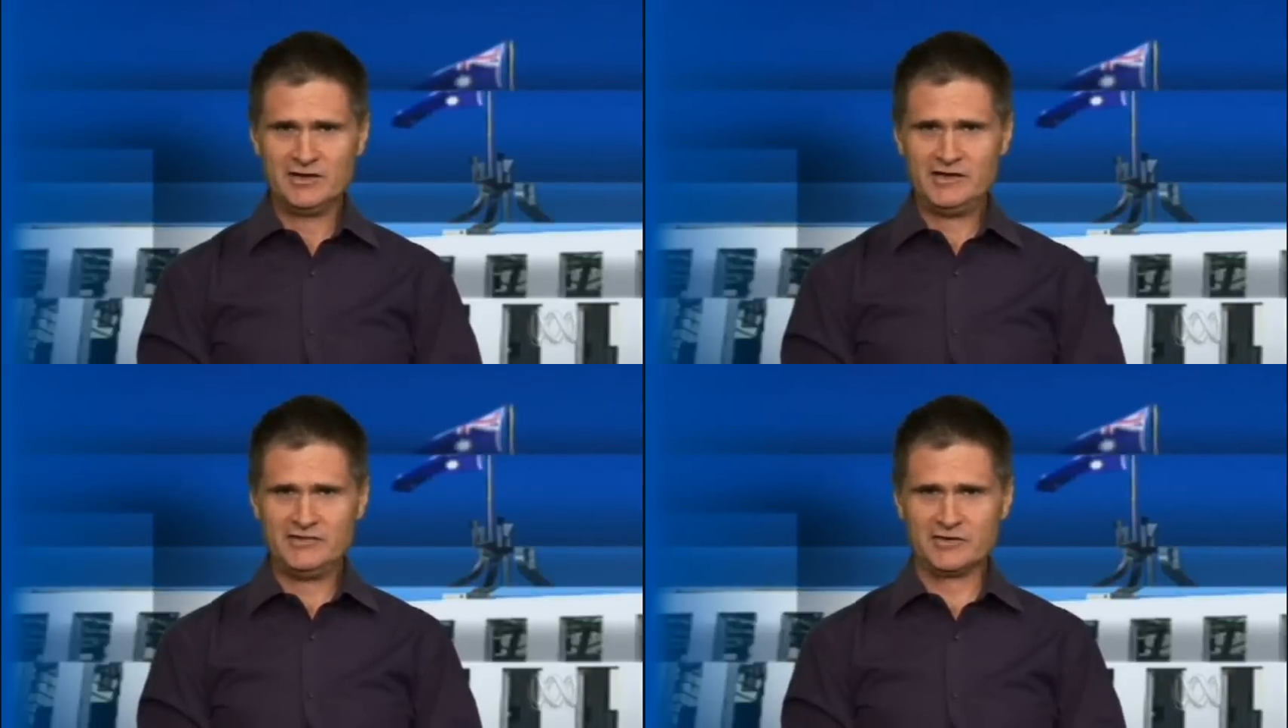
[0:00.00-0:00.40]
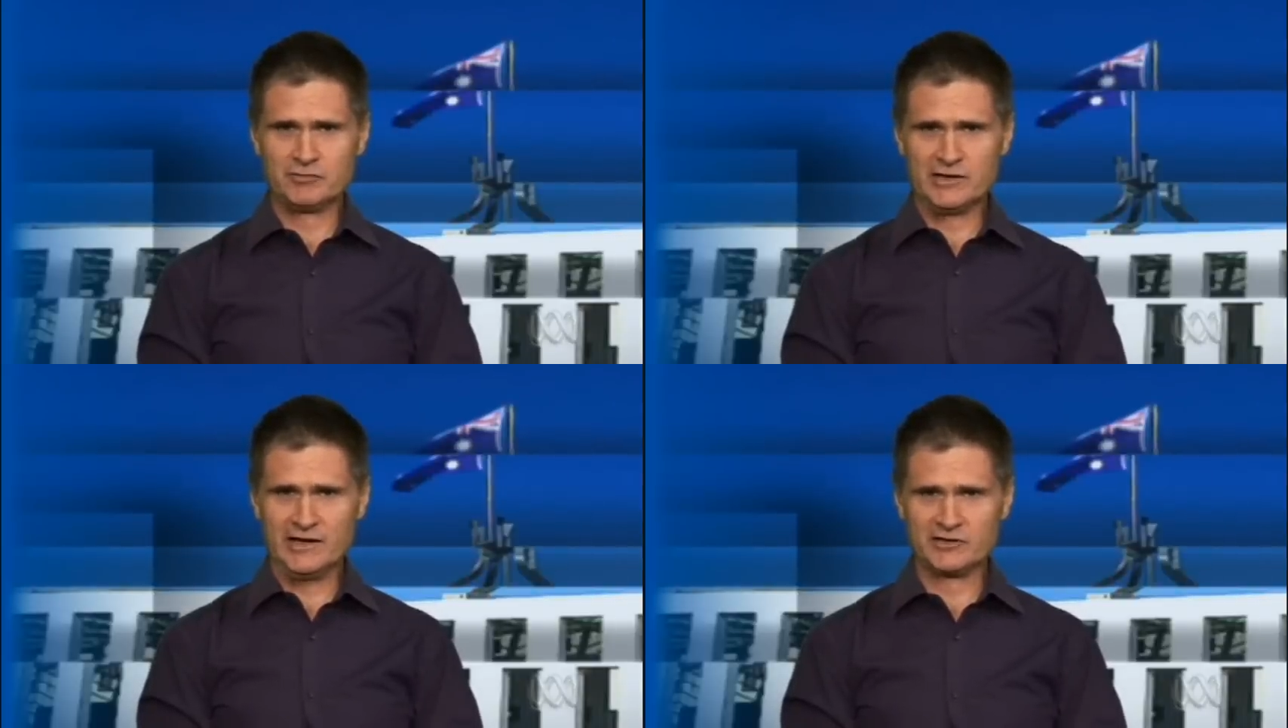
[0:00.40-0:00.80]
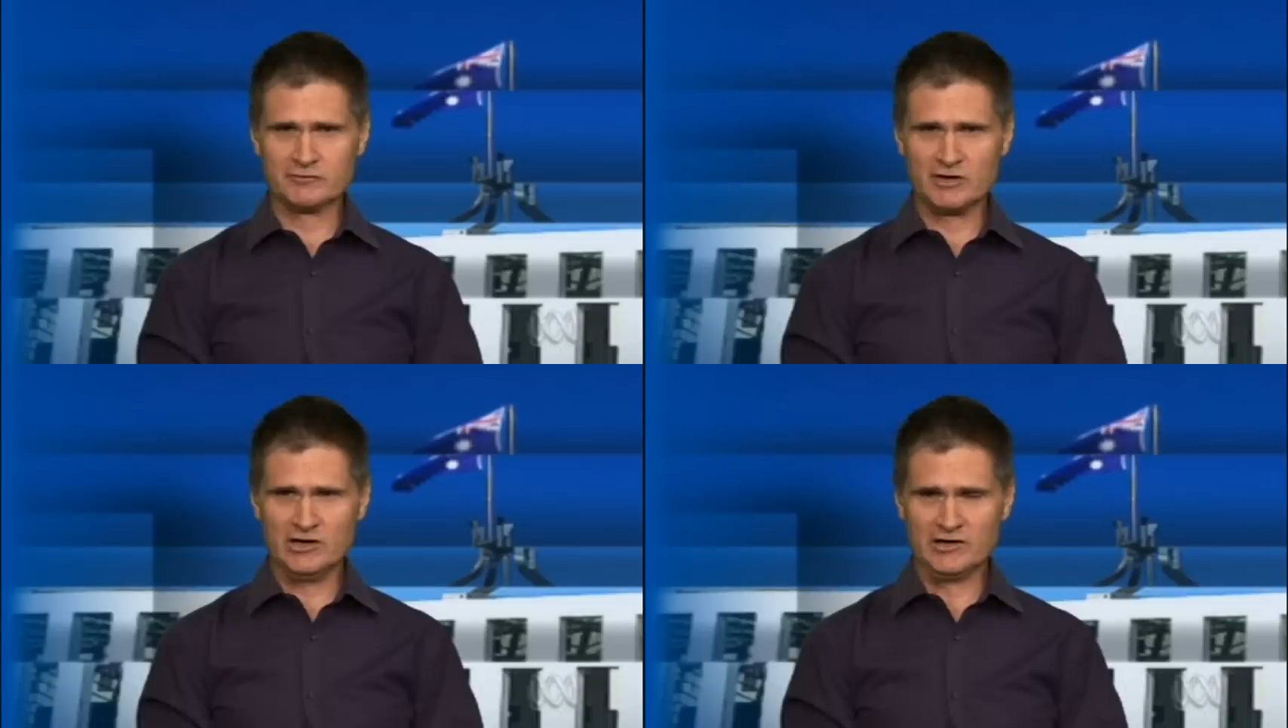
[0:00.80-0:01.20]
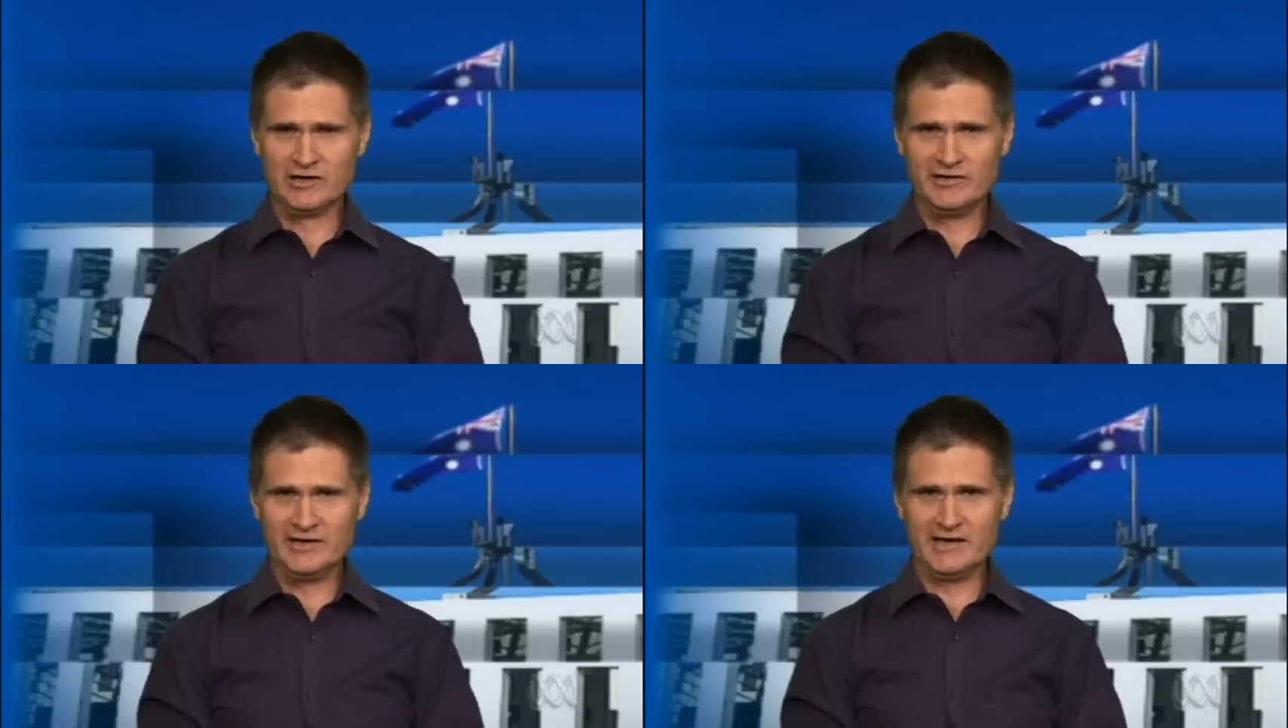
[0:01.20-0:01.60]
the product of a
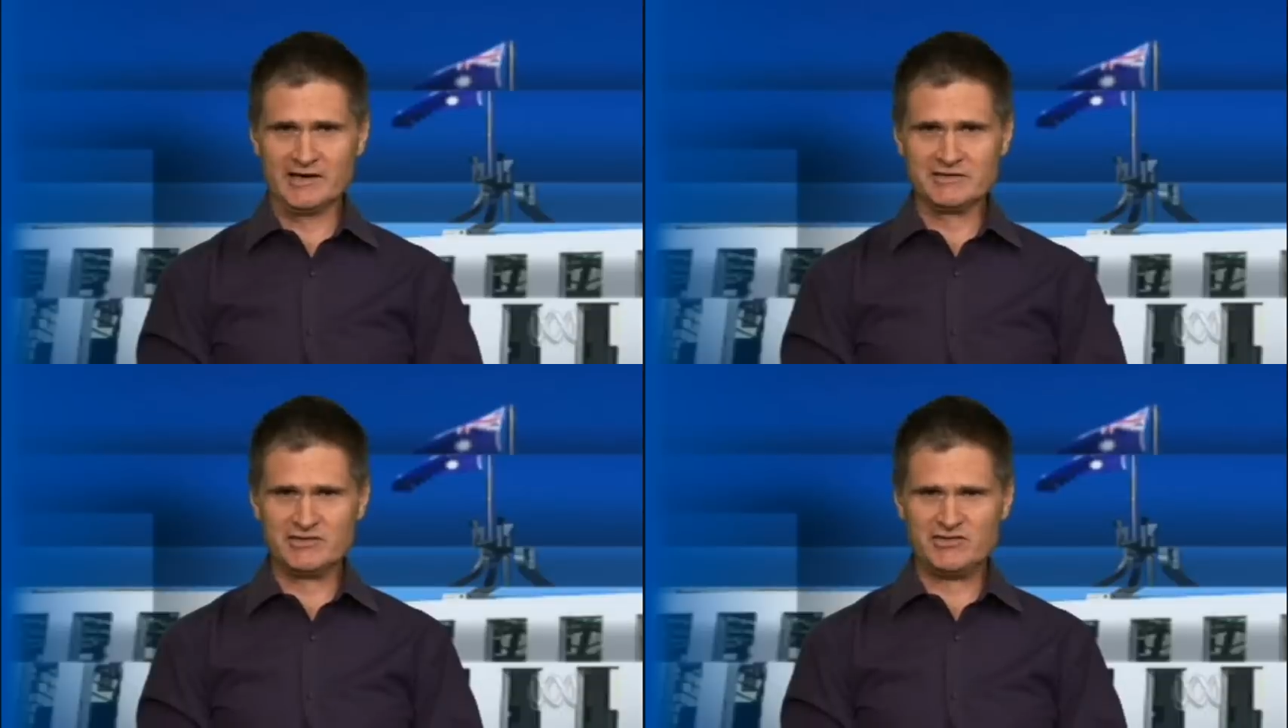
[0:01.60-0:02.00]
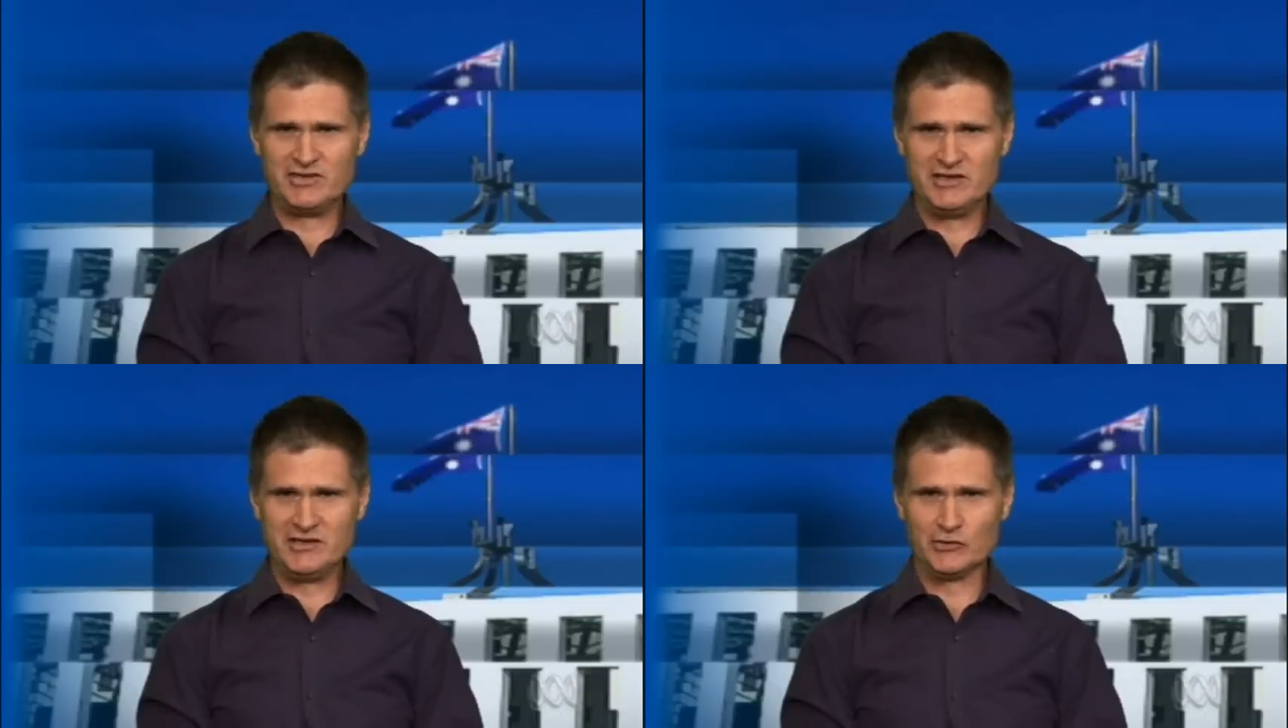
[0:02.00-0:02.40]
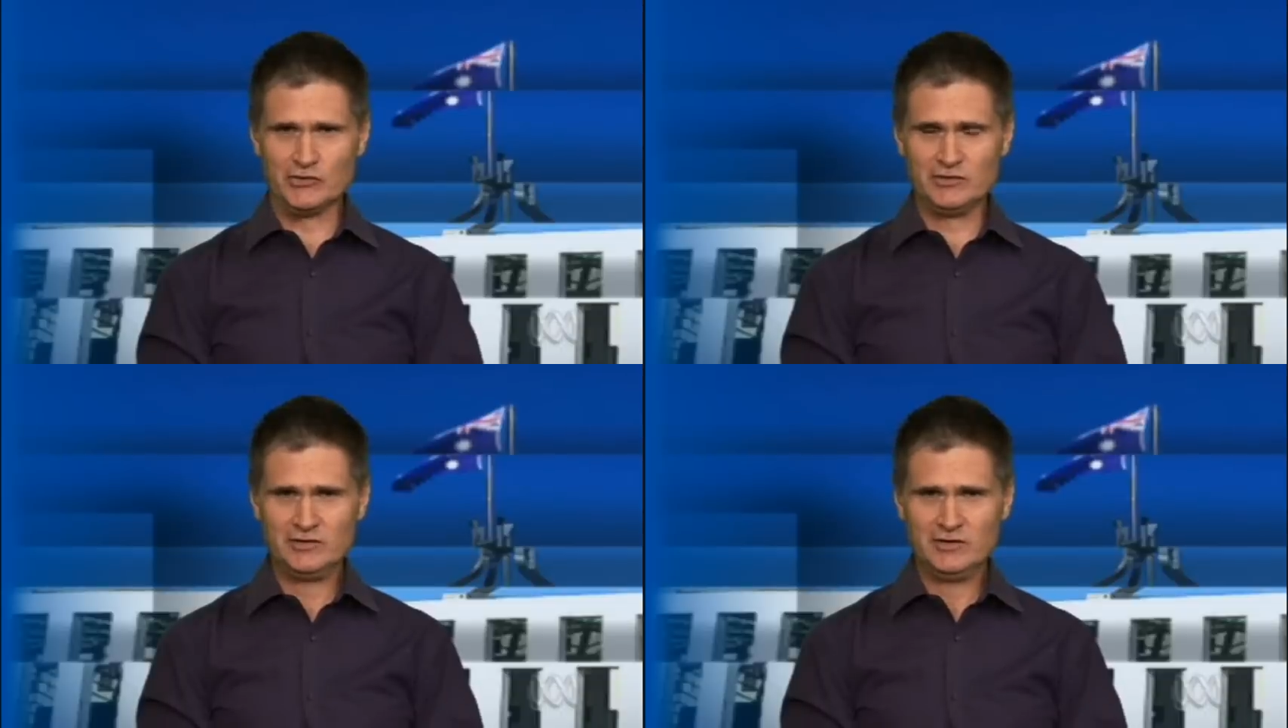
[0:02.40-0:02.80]
hollowed out, cynical